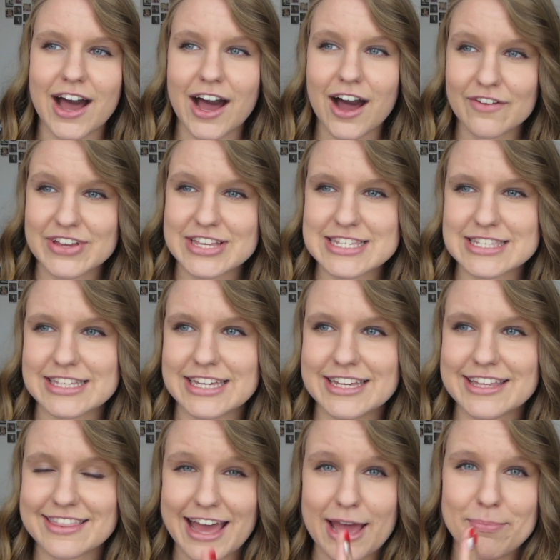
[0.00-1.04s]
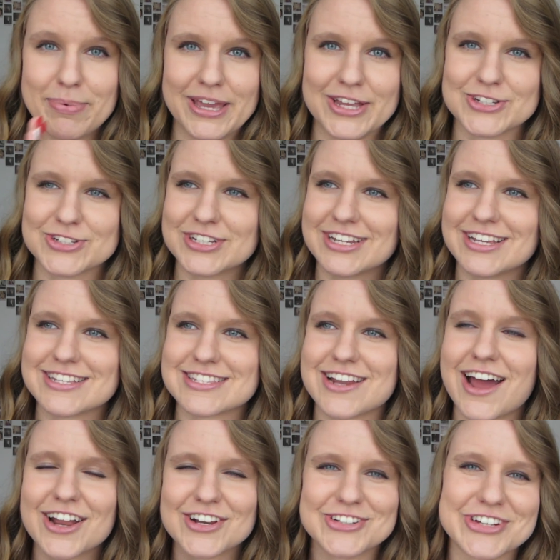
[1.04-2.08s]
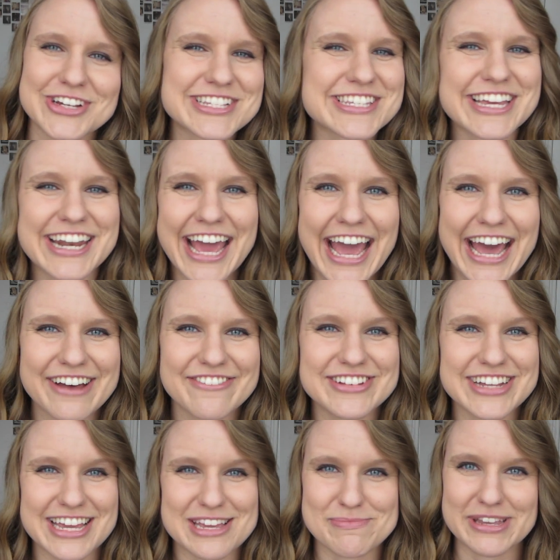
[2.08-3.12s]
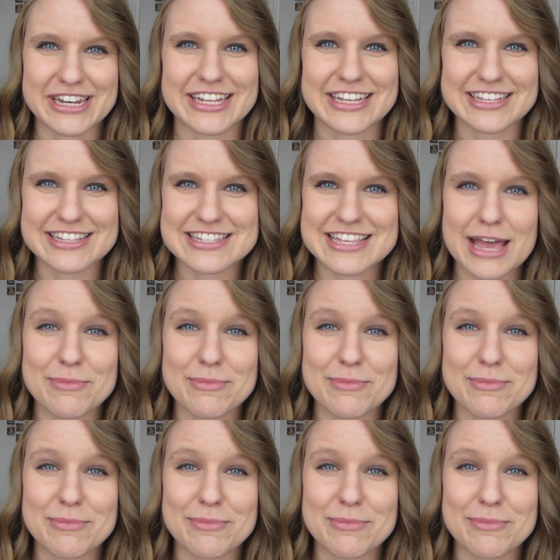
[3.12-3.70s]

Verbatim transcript: Obviously, that patient is not just going to have diabetes.